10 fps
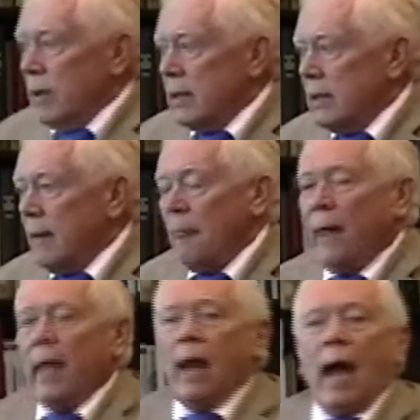it.
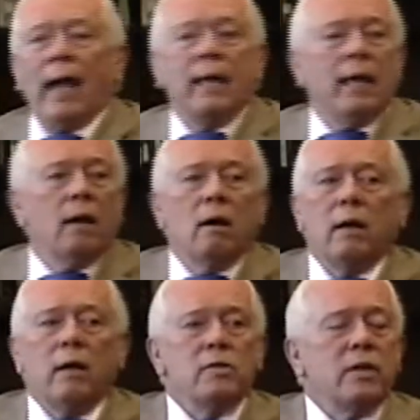And I cannot
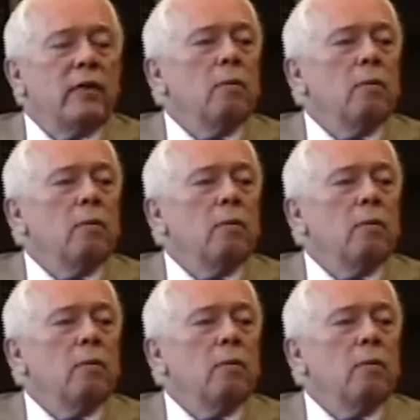understand.